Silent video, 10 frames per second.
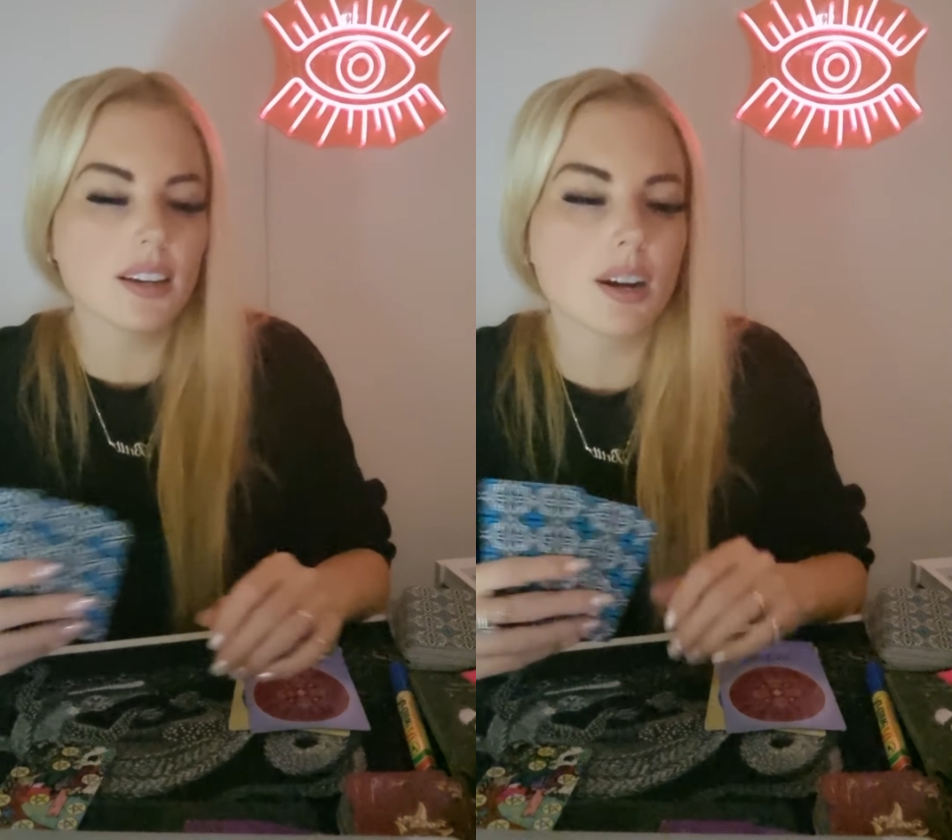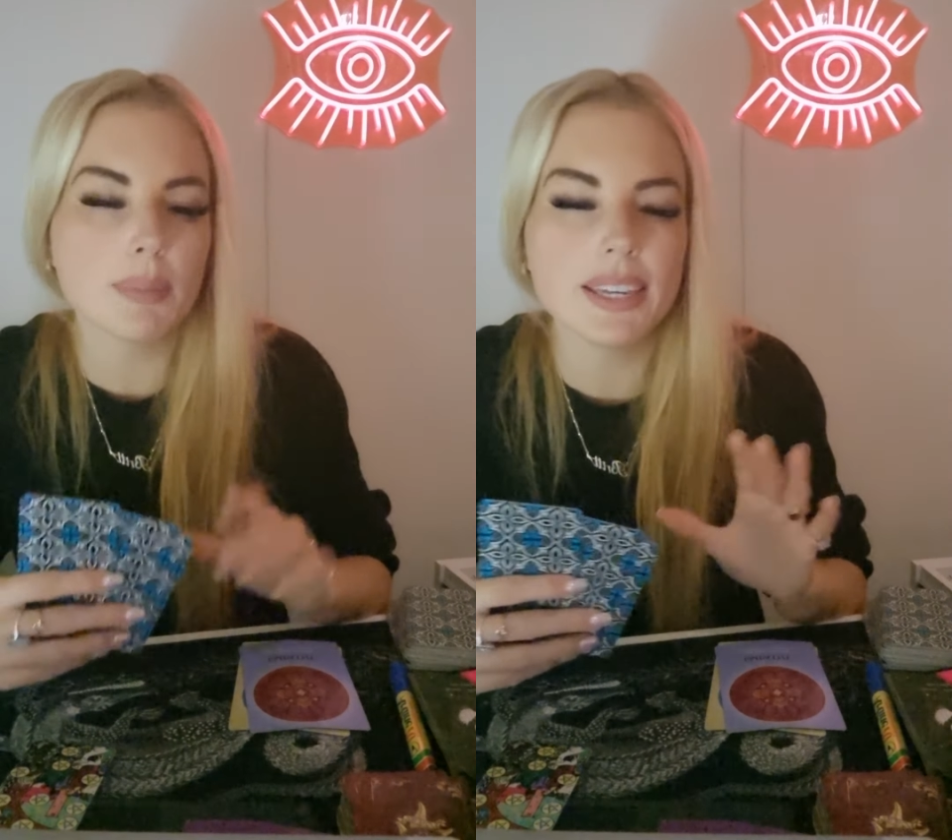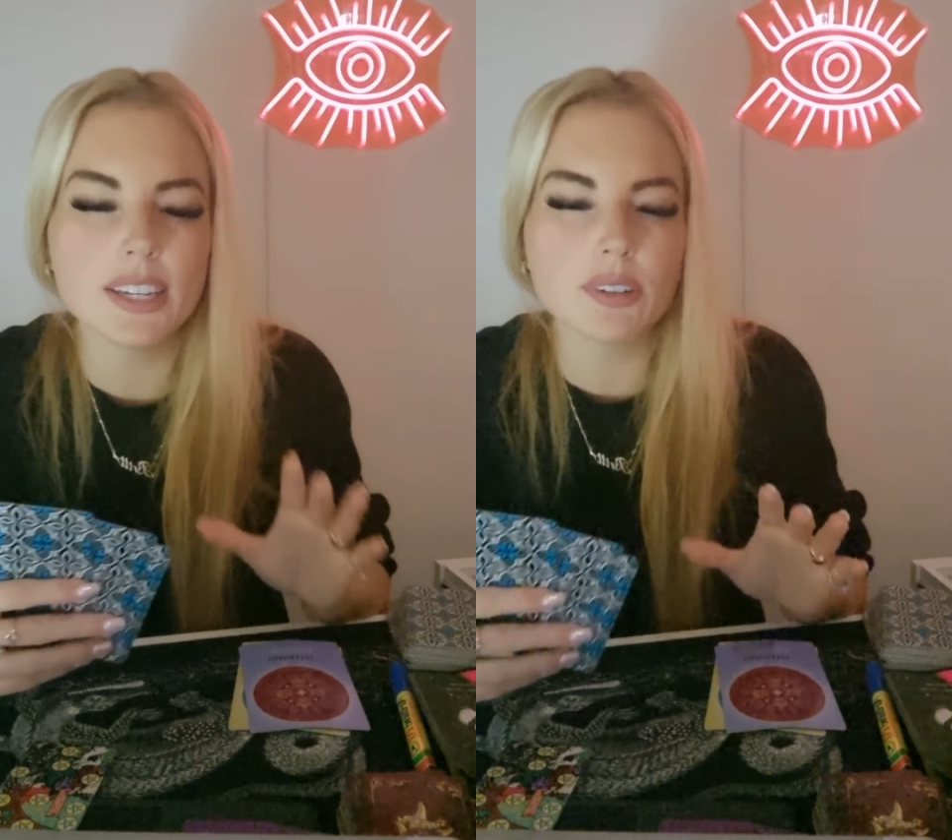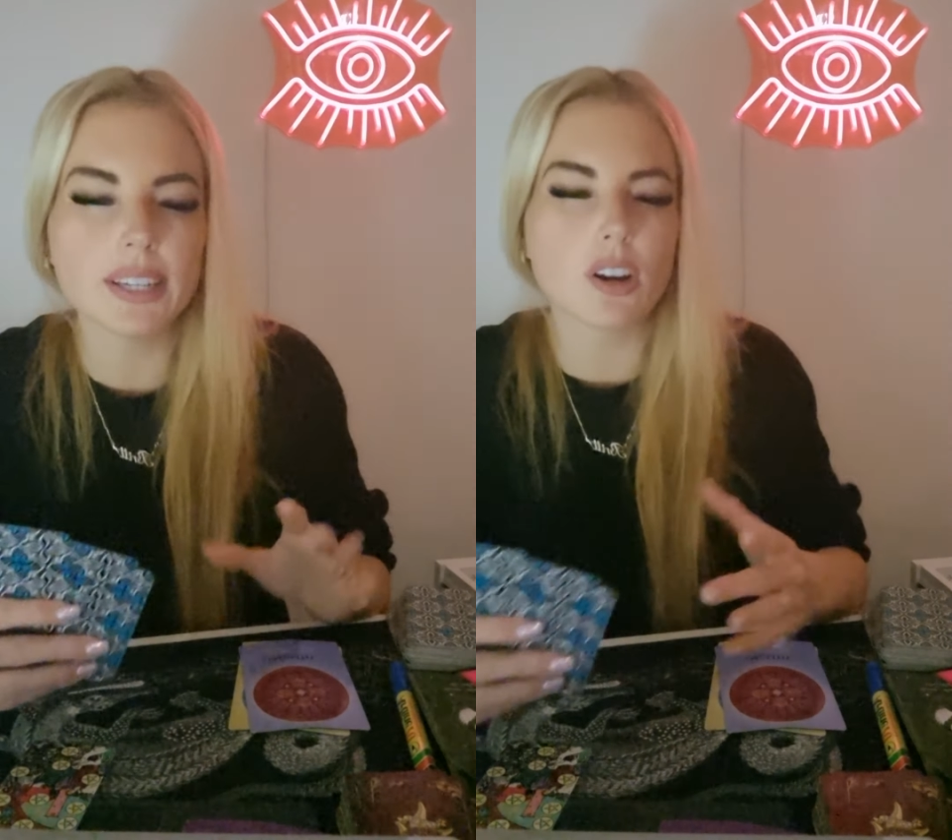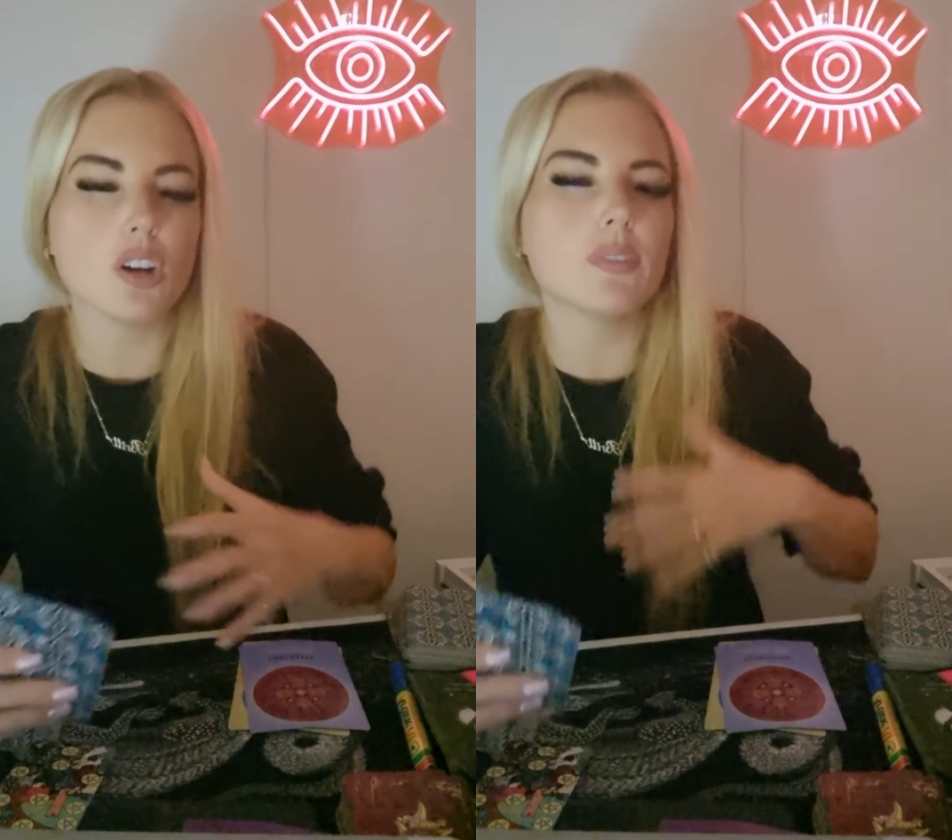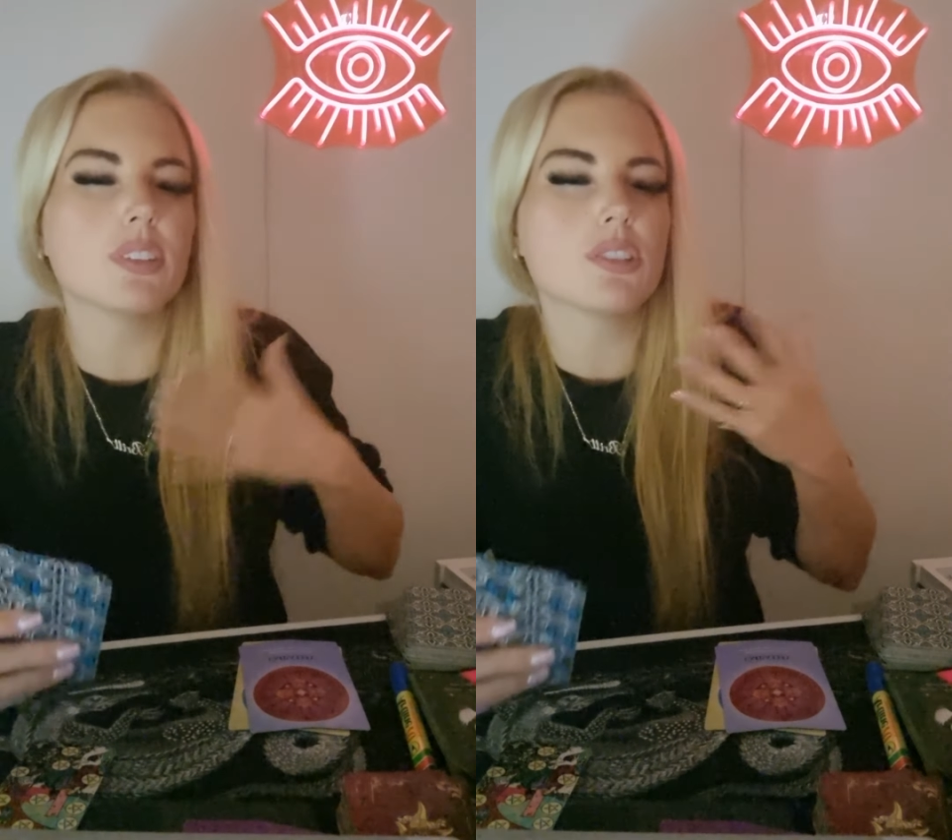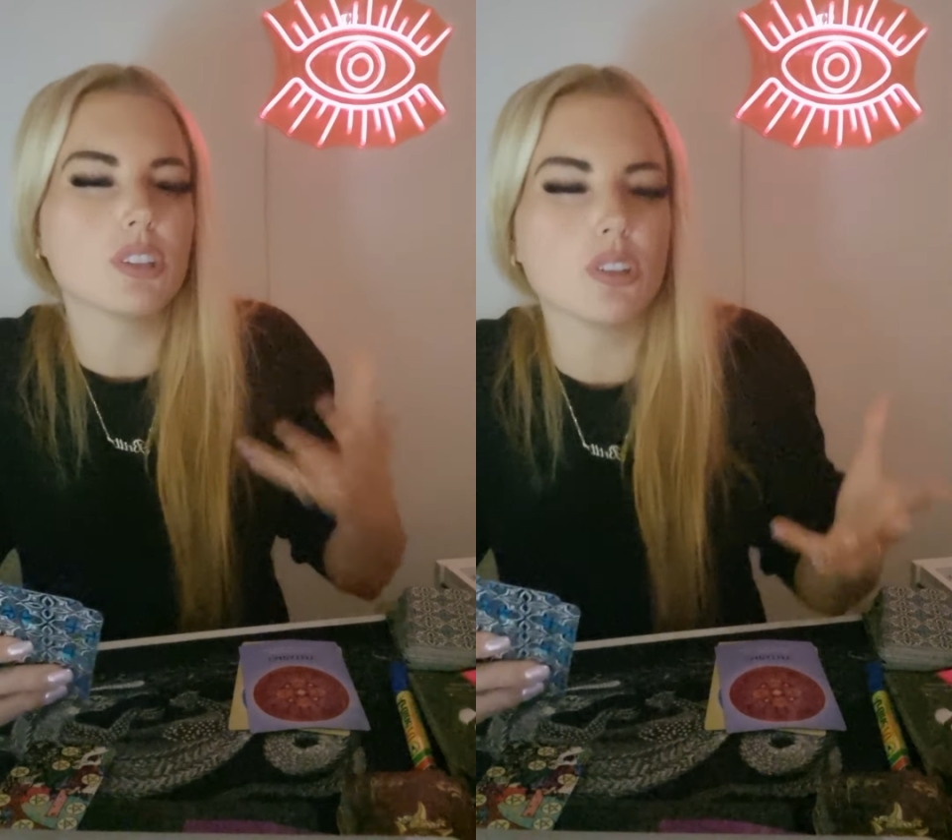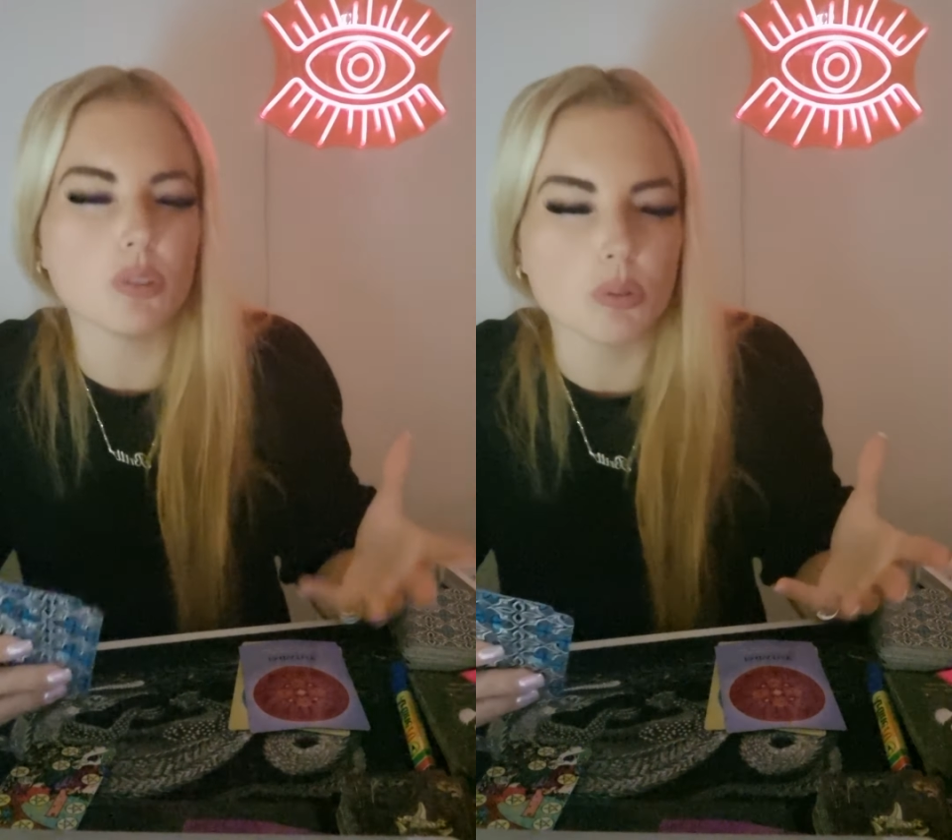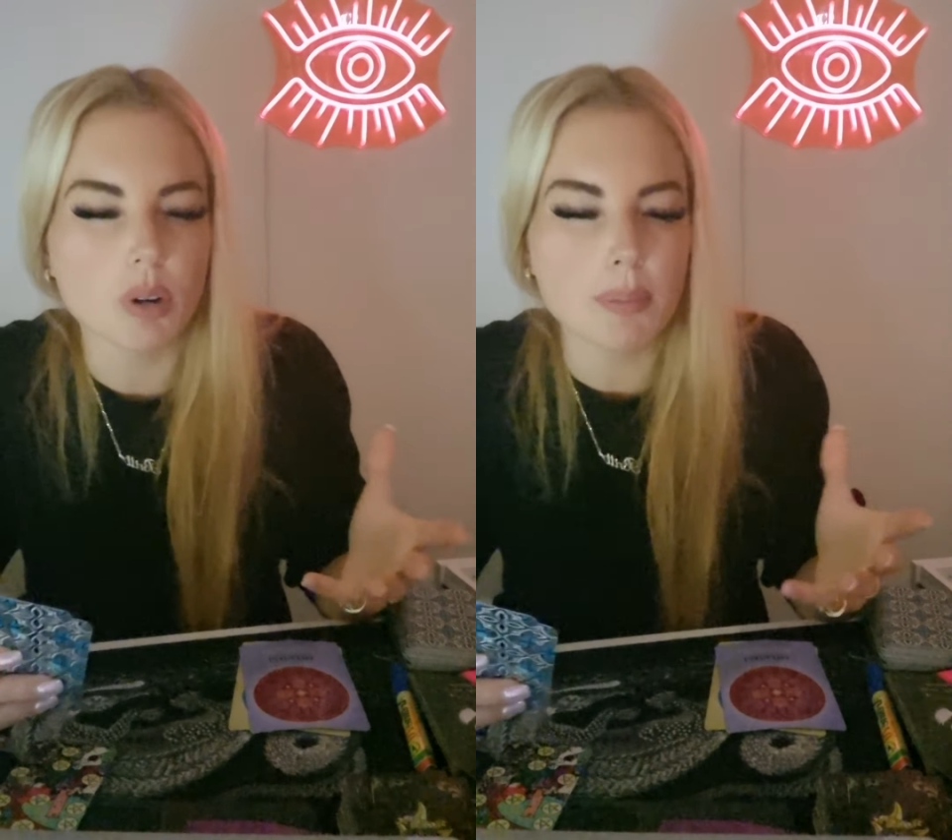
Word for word: I'm hearing over to you.